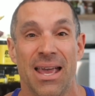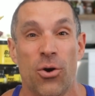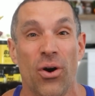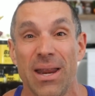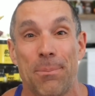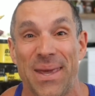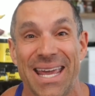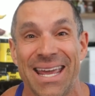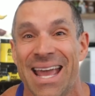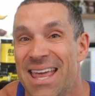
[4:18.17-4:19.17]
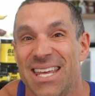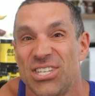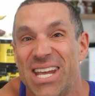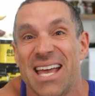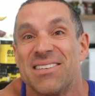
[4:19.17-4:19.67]
Could it be
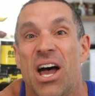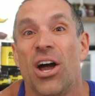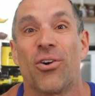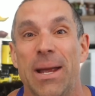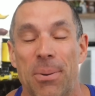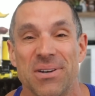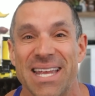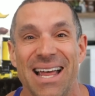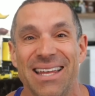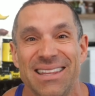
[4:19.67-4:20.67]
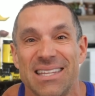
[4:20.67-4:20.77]
that she has a great personality,